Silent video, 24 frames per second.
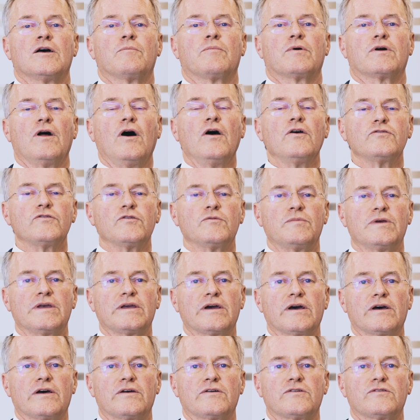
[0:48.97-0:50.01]
but also
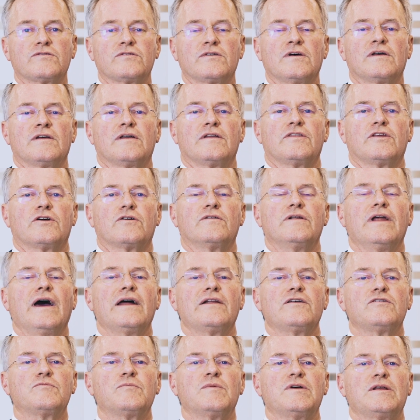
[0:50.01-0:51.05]
because there are
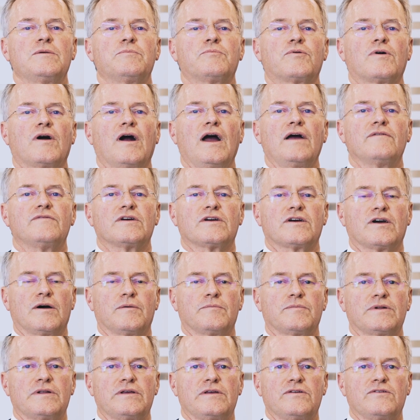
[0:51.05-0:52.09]
not as many private
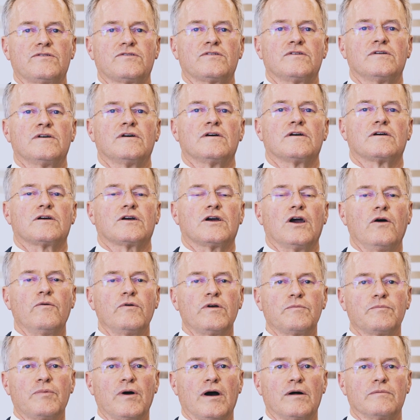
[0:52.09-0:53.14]
companies
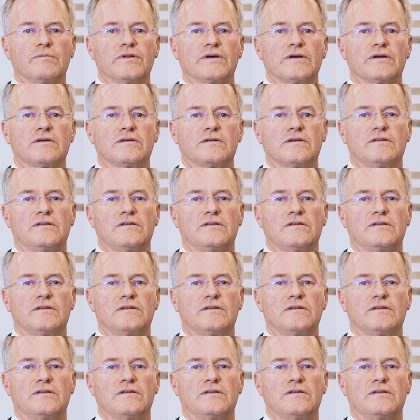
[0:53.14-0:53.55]
going public,